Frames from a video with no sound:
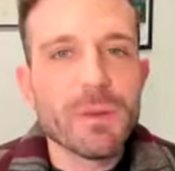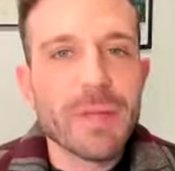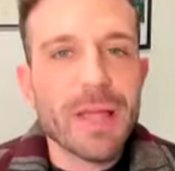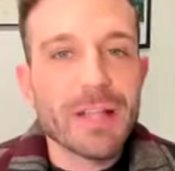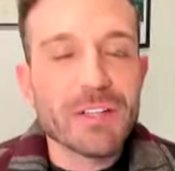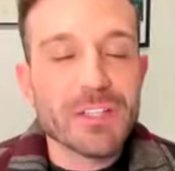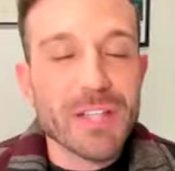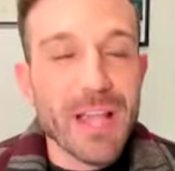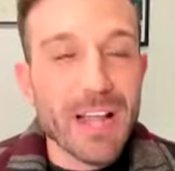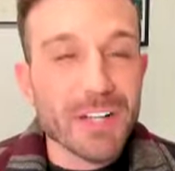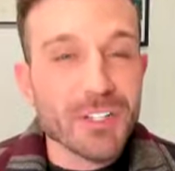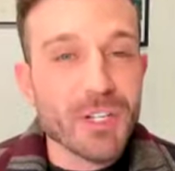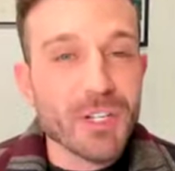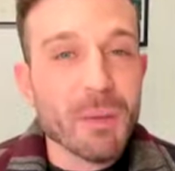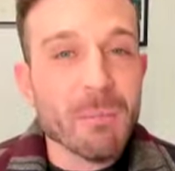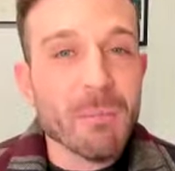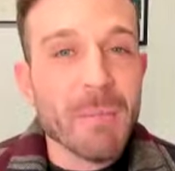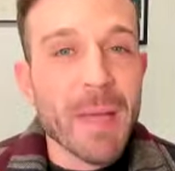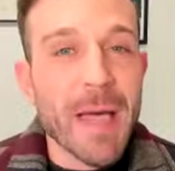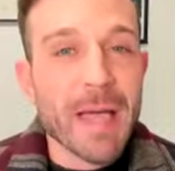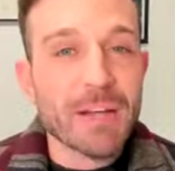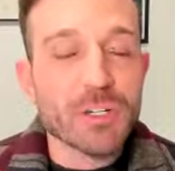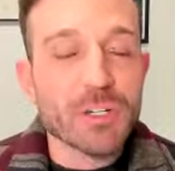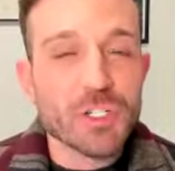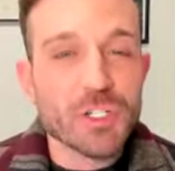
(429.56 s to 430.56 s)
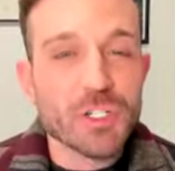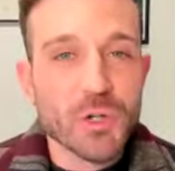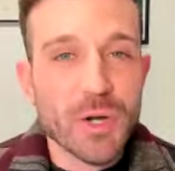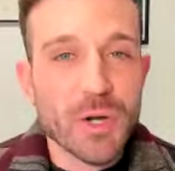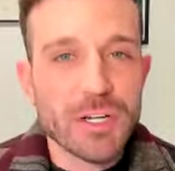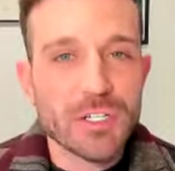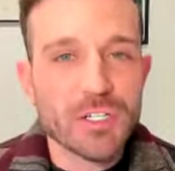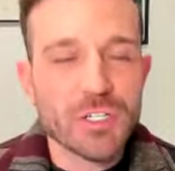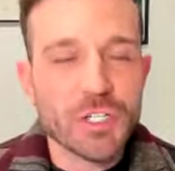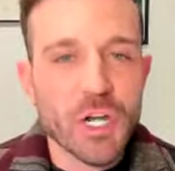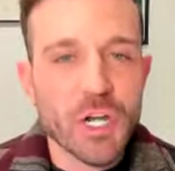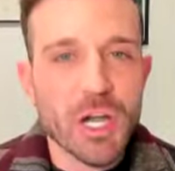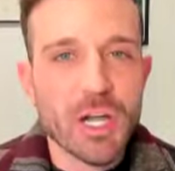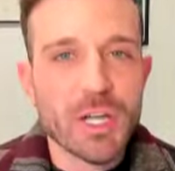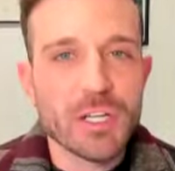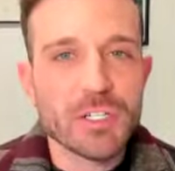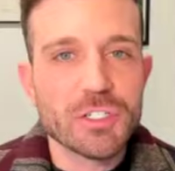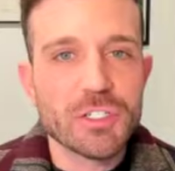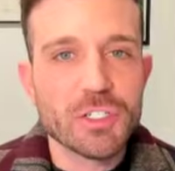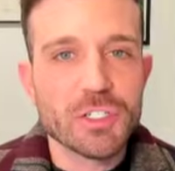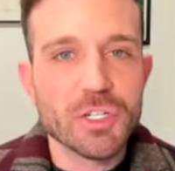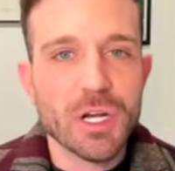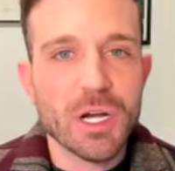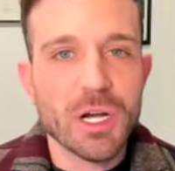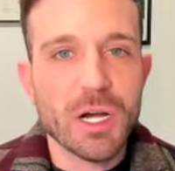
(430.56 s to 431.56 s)
as actually a magistrate
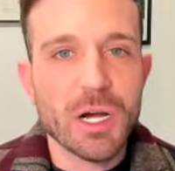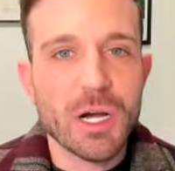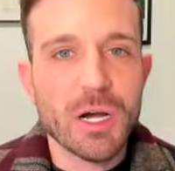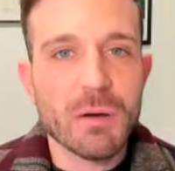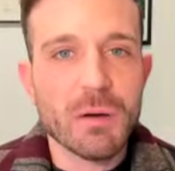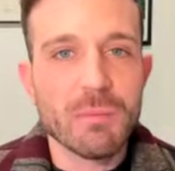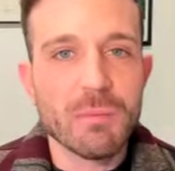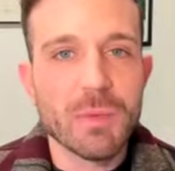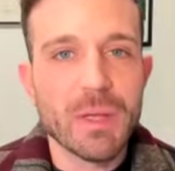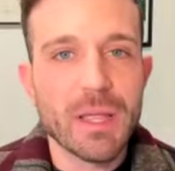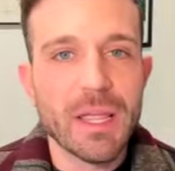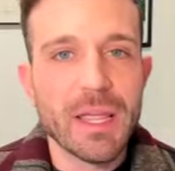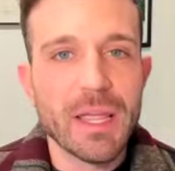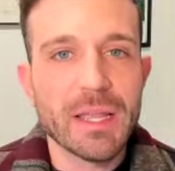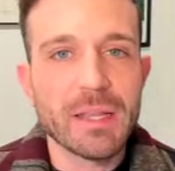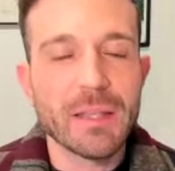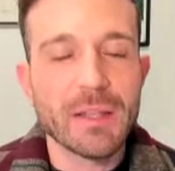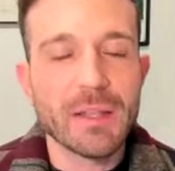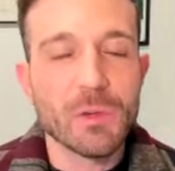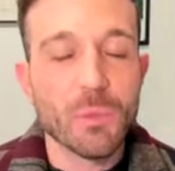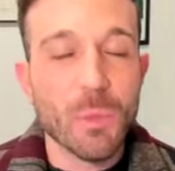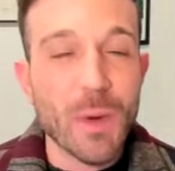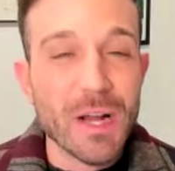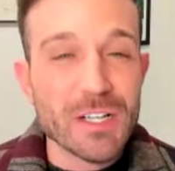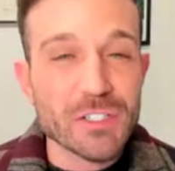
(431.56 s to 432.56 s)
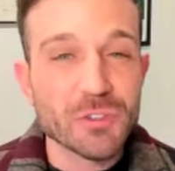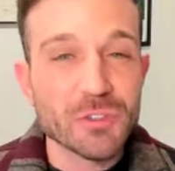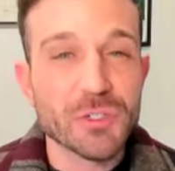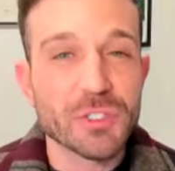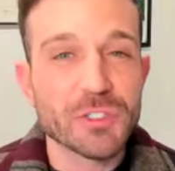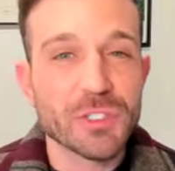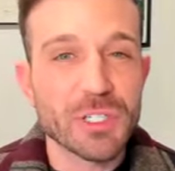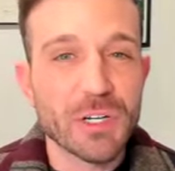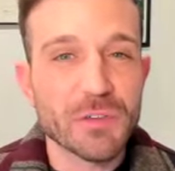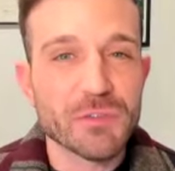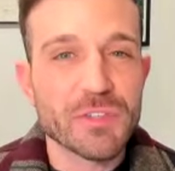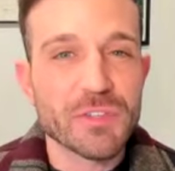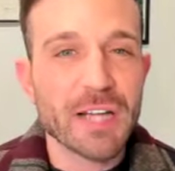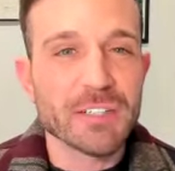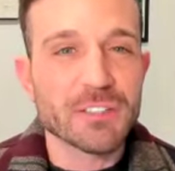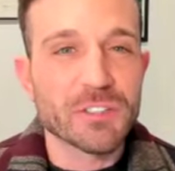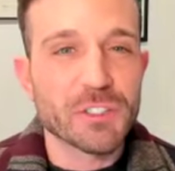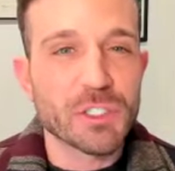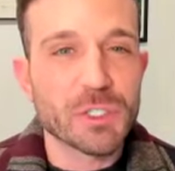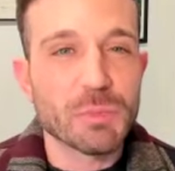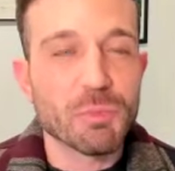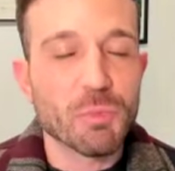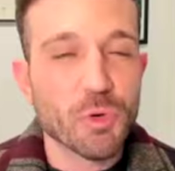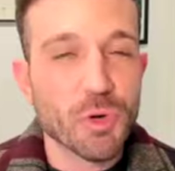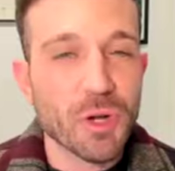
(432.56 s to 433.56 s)
judge, in the Western District of
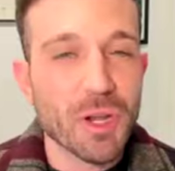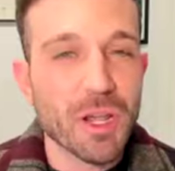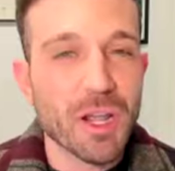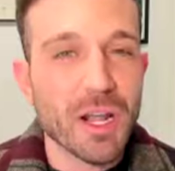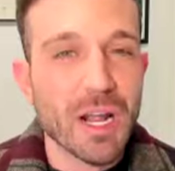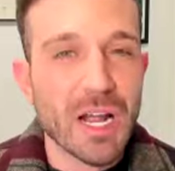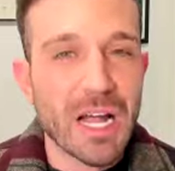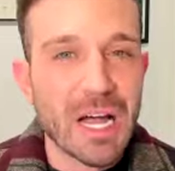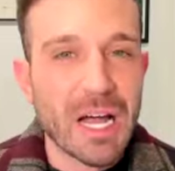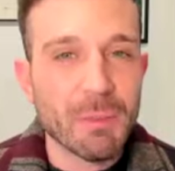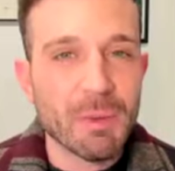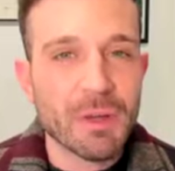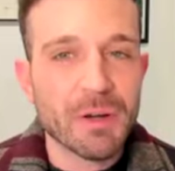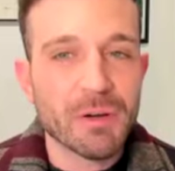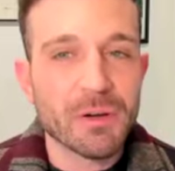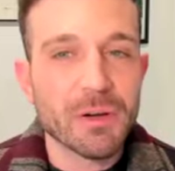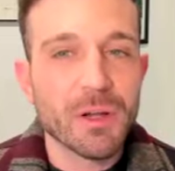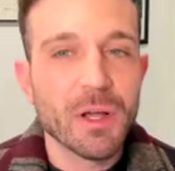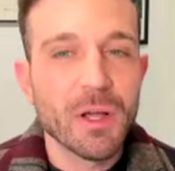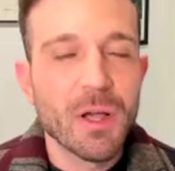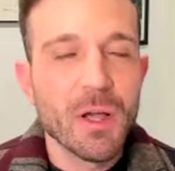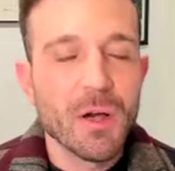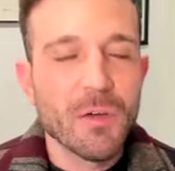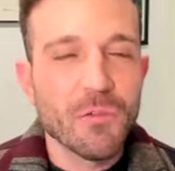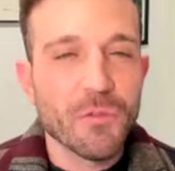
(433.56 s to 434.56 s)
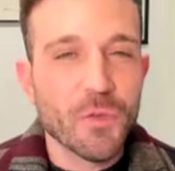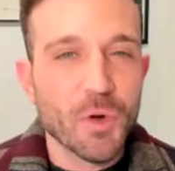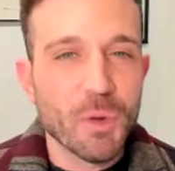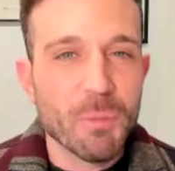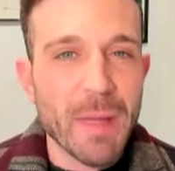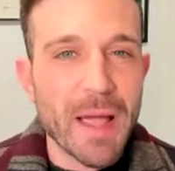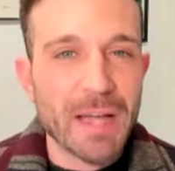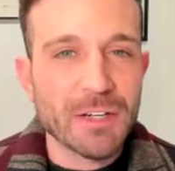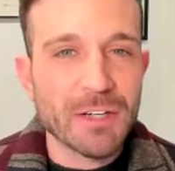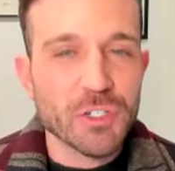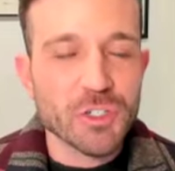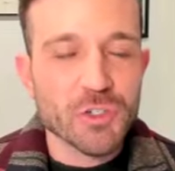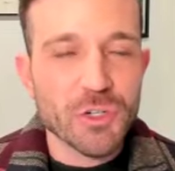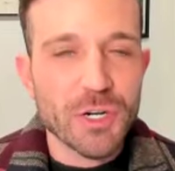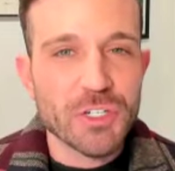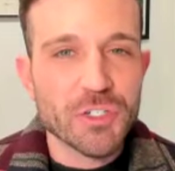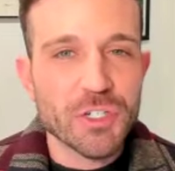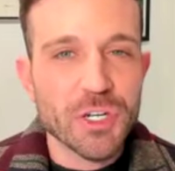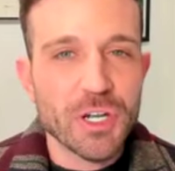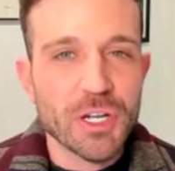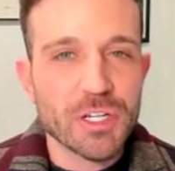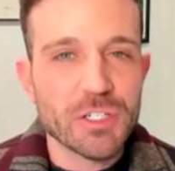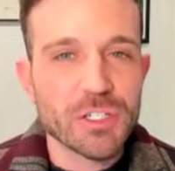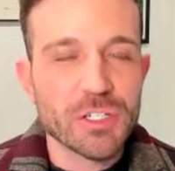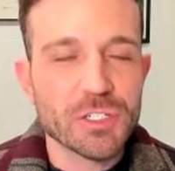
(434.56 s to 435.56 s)
Texas, it's pretty common for magistrate
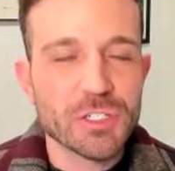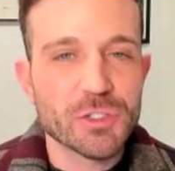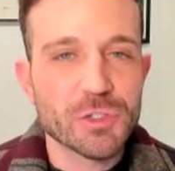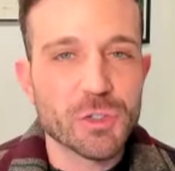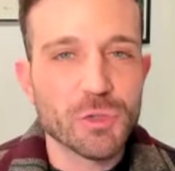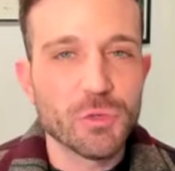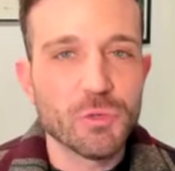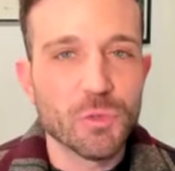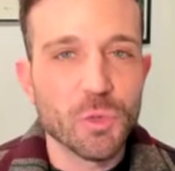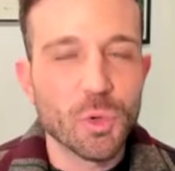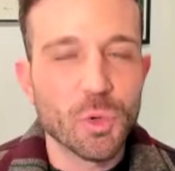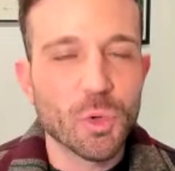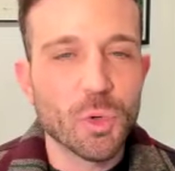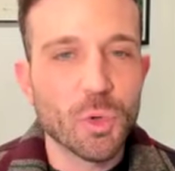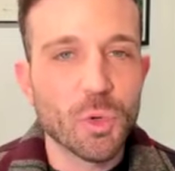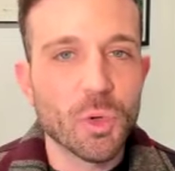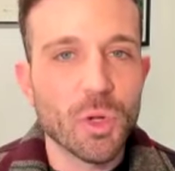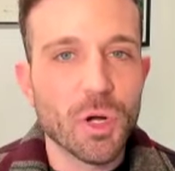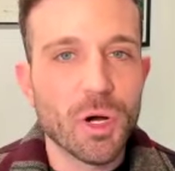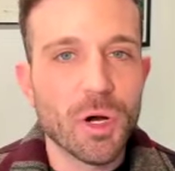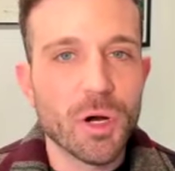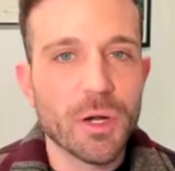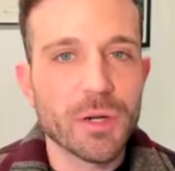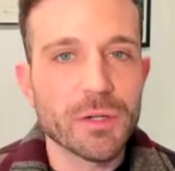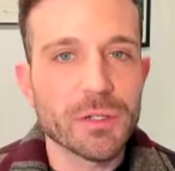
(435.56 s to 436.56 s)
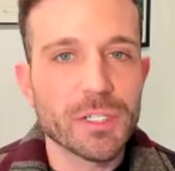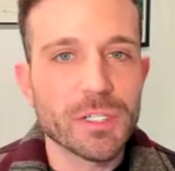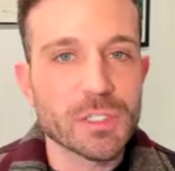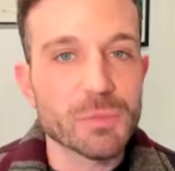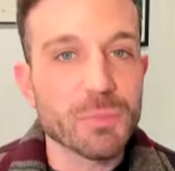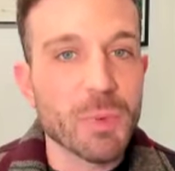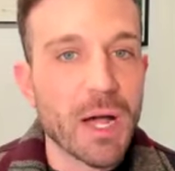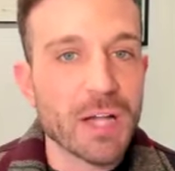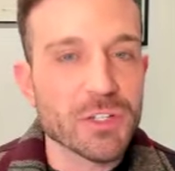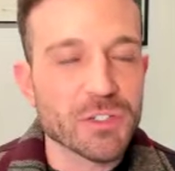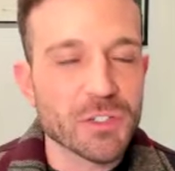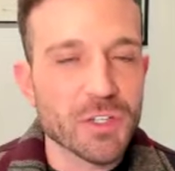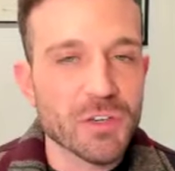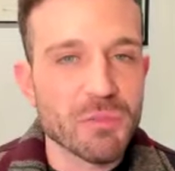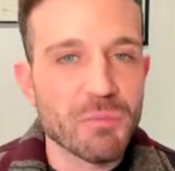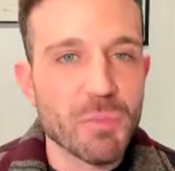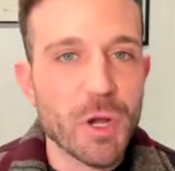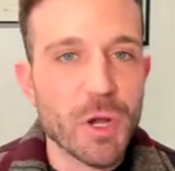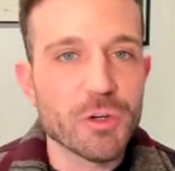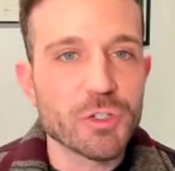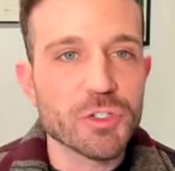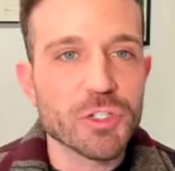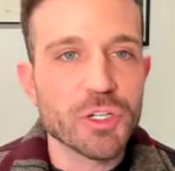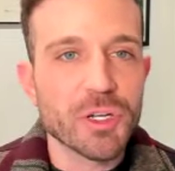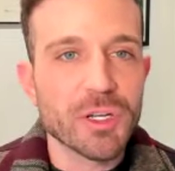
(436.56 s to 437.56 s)
judges to rule on dispositive
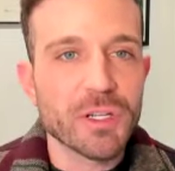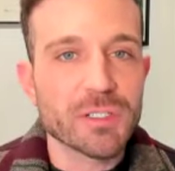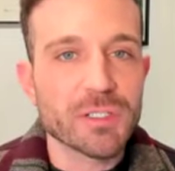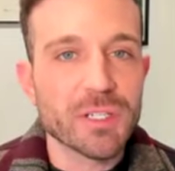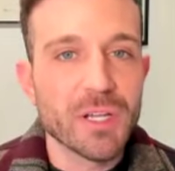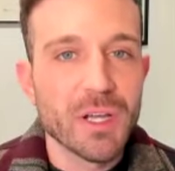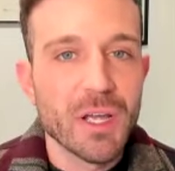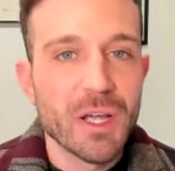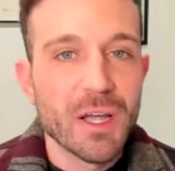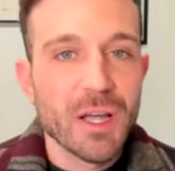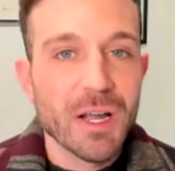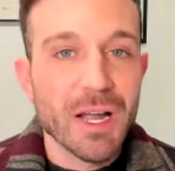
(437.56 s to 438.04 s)
motions.